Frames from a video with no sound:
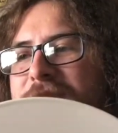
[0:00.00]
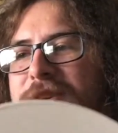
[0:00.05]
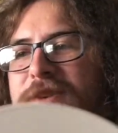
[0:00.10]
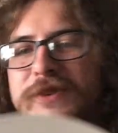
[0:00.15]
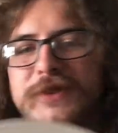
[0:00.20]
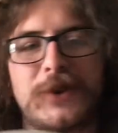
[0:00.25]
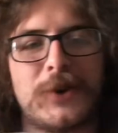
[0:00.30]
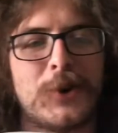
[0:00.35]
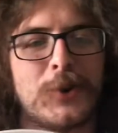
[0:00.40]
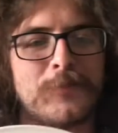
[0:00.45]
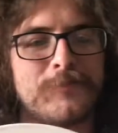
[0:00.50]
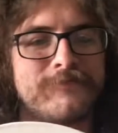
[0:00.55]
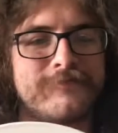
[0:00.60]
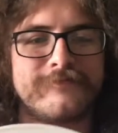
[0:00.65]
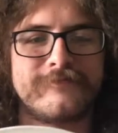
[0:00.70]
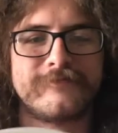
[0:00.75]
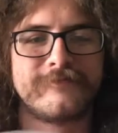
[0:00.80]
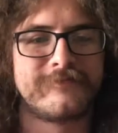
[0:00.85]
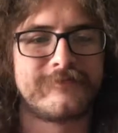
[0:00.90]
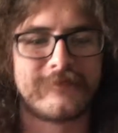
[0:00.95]
dope.
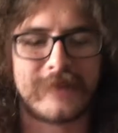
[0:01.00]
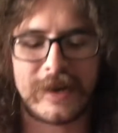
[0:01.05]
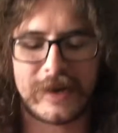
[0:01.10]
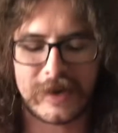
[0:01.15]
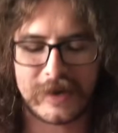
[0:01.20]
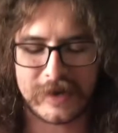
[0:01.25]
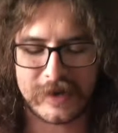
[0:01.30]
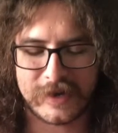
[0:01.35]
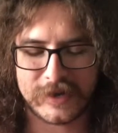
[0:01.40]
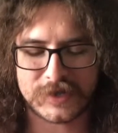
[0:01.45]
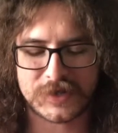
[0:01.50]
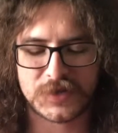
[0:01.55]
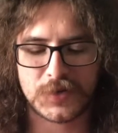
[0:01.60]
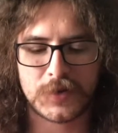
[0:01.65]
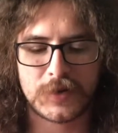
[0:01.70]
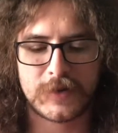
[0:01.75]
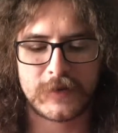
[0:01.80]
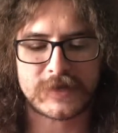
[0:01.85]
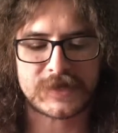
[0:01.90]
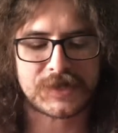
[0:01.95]

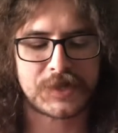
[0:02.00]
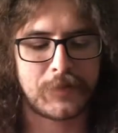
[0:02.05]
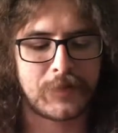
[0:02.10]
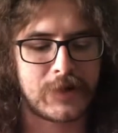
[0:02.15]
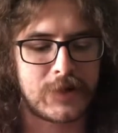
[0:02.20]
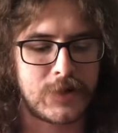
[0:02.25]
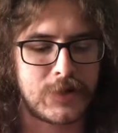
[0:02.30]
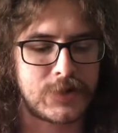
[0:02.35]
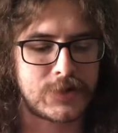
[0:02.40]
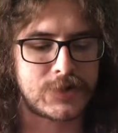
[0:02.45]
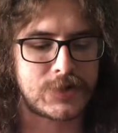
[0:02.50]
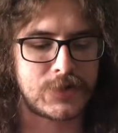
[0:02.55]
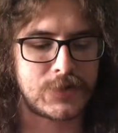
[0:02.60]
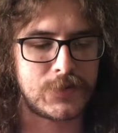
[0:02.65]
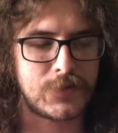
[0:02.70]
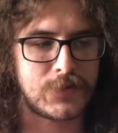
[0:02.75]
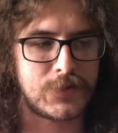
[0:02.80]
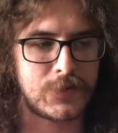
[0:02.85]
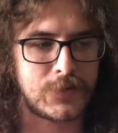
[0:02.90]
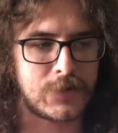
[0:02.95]
Sort of similar
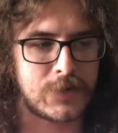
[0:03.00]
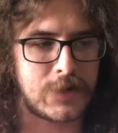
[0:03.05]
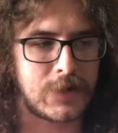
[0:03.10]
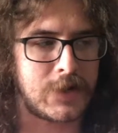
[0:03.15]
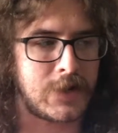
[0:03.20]
to,